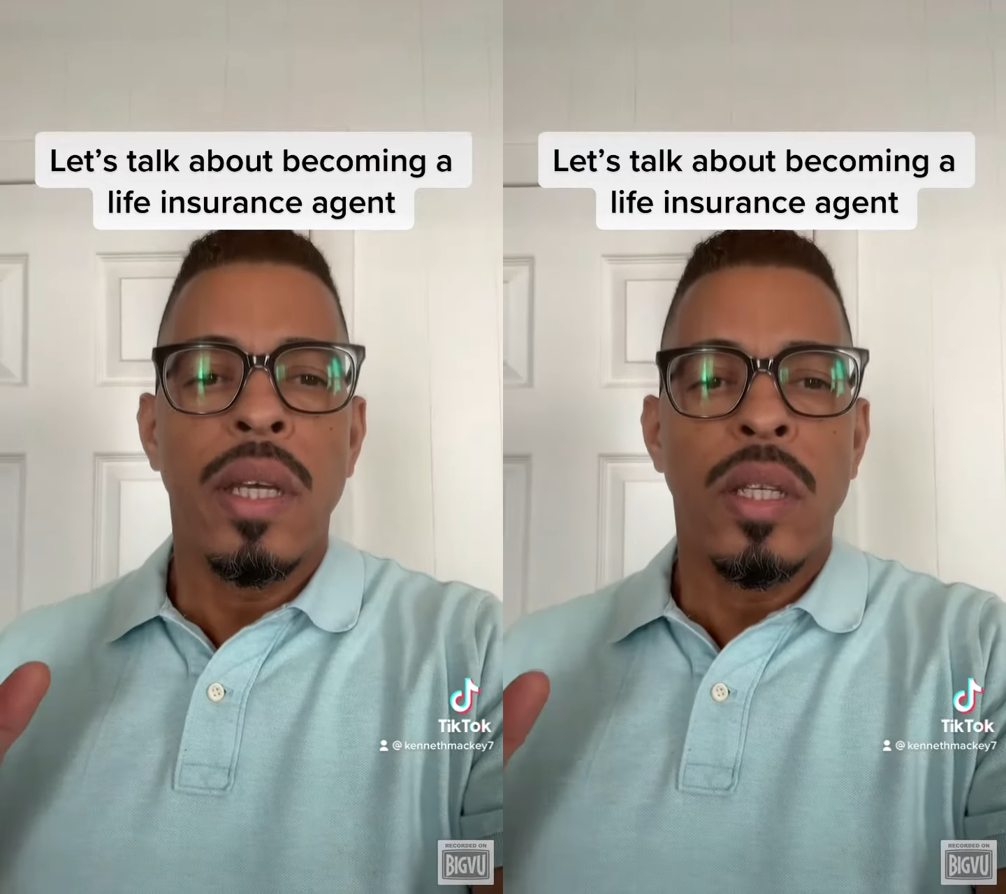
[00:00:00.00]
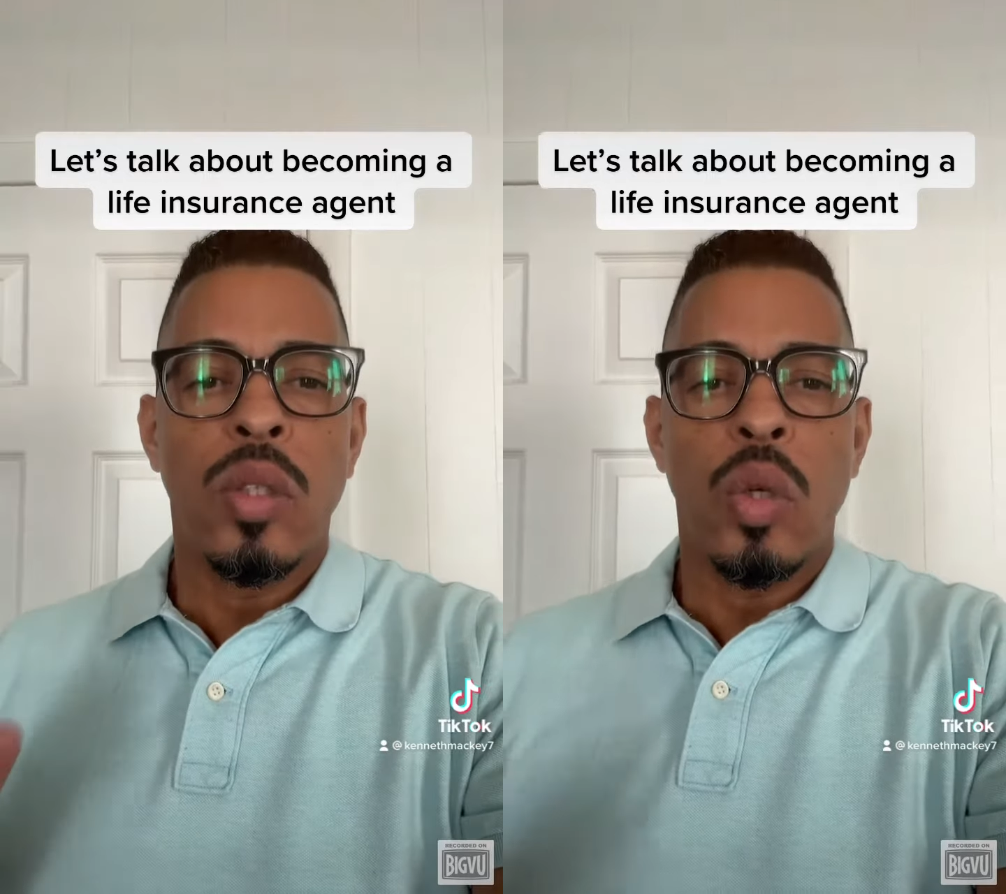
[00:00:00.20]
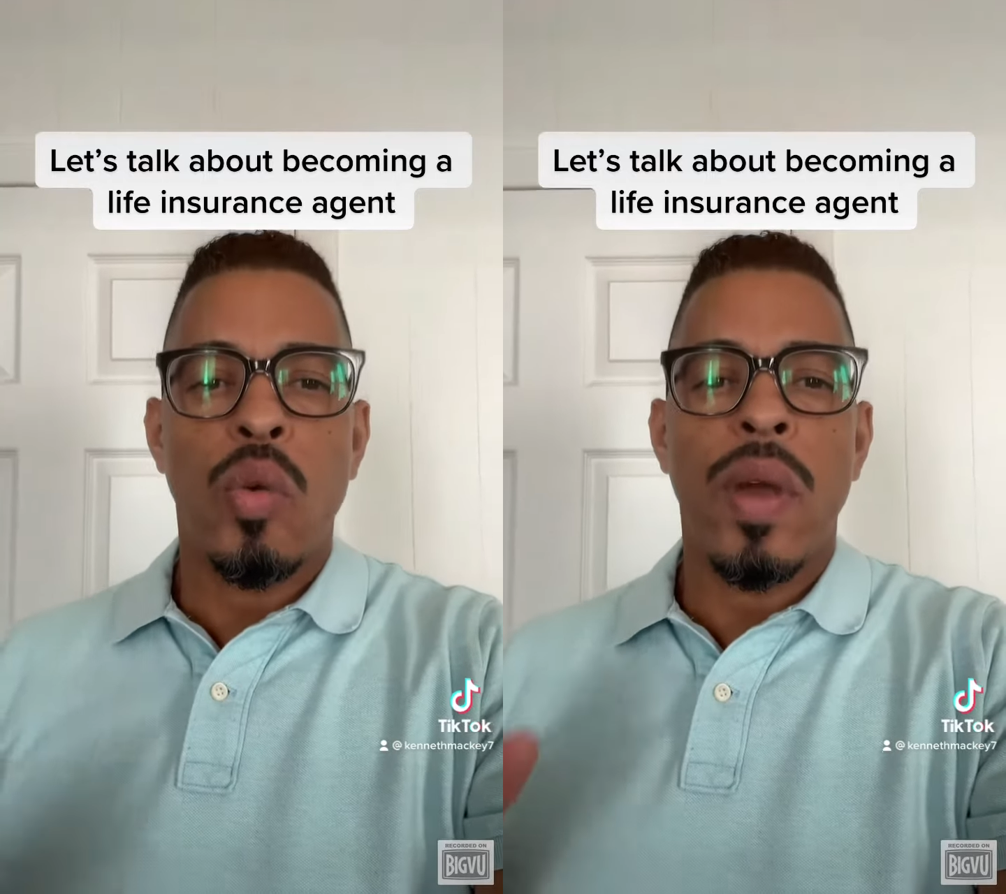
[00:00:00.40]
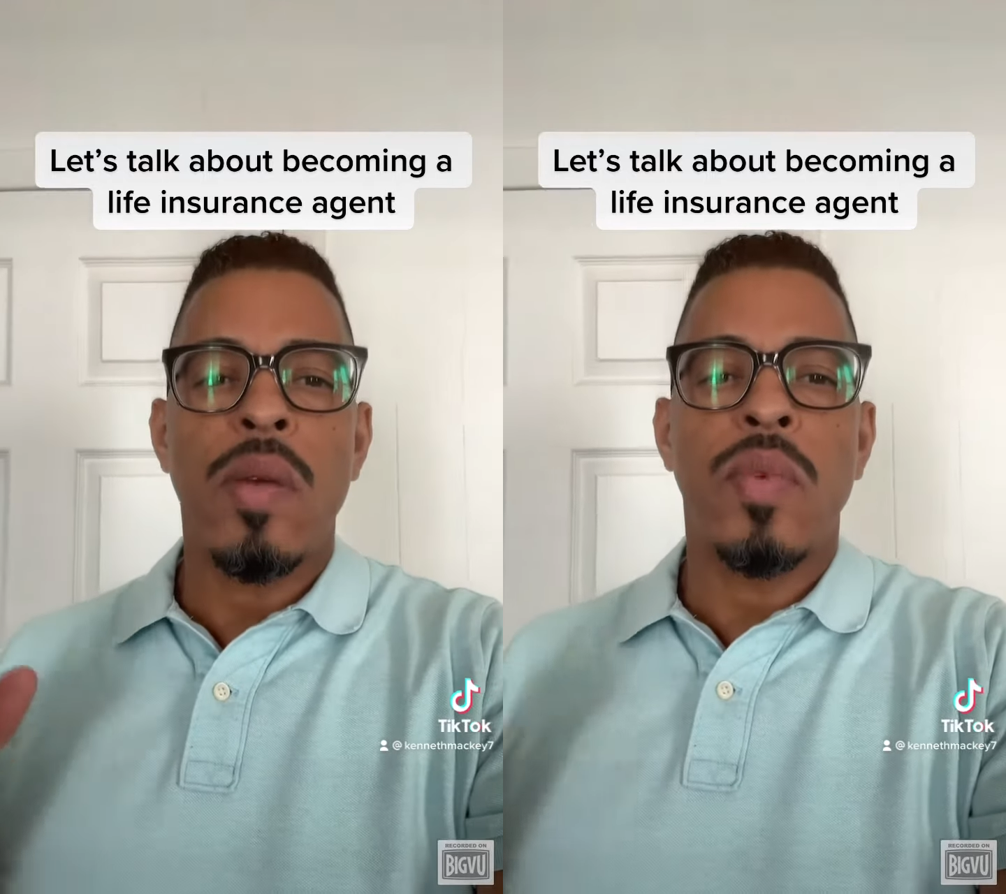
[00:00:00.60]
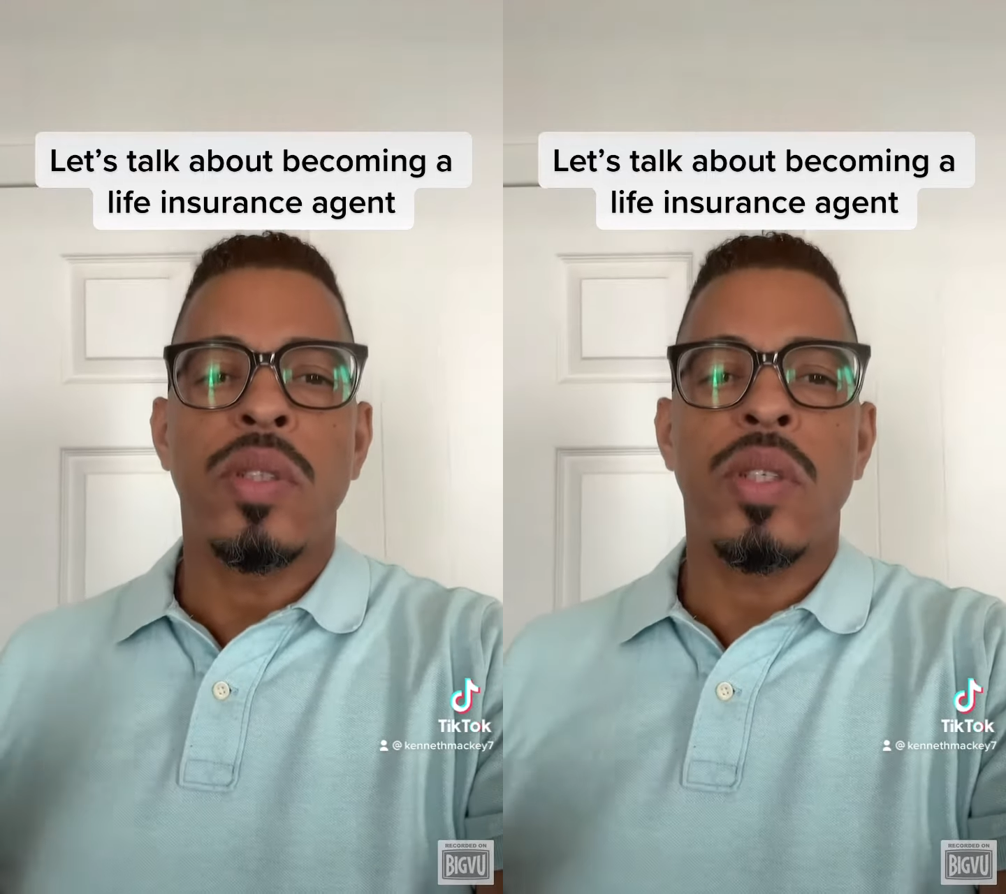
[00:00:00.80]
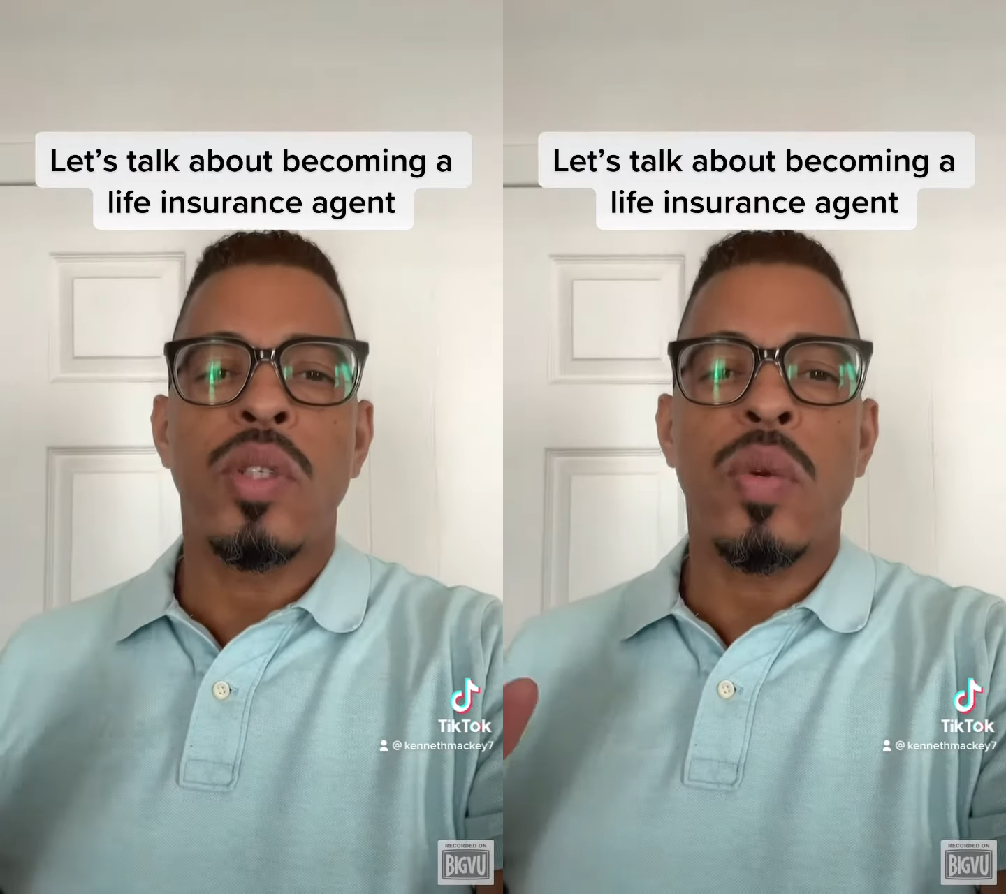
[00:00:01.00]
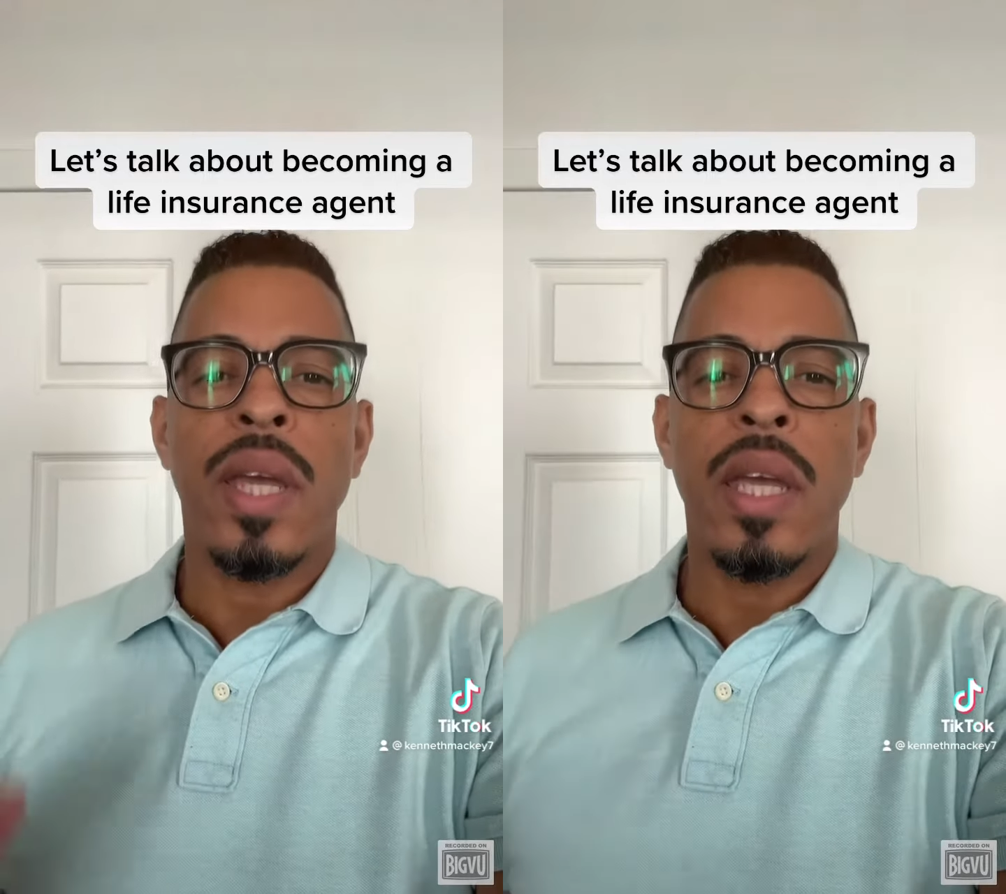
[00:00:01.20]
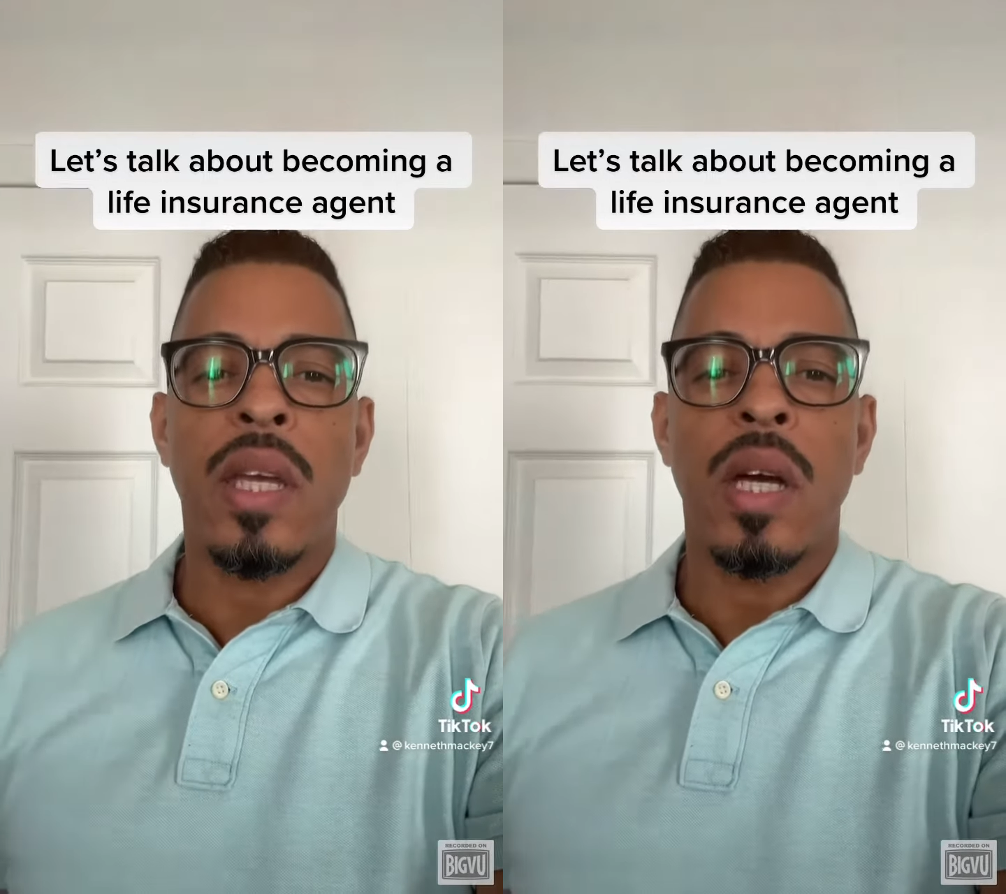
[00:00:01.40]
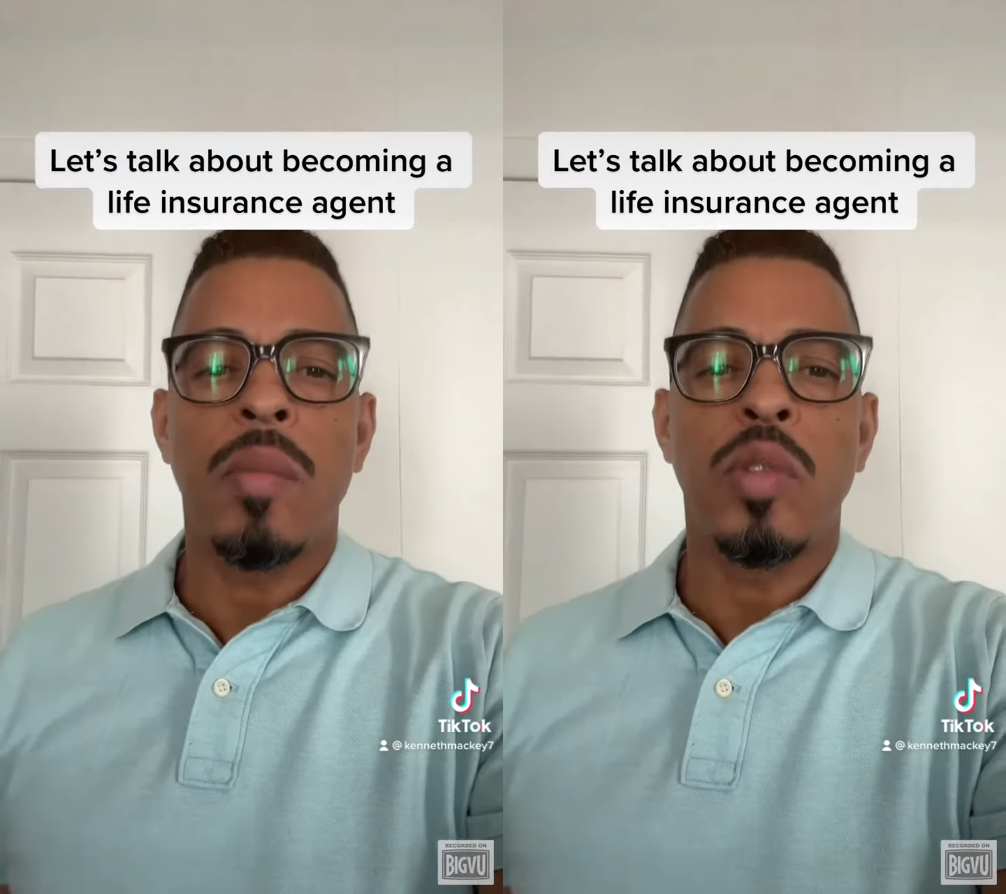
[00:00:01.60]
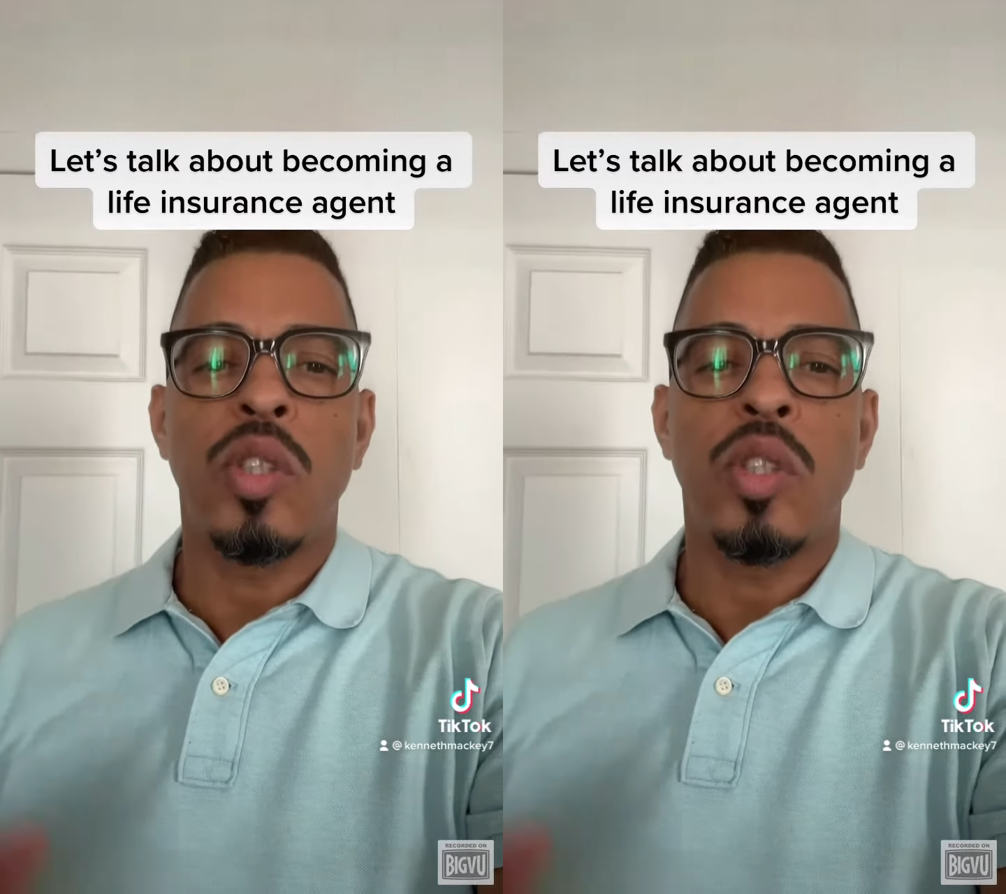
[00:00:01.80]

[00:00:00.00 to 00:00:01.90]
to create residual income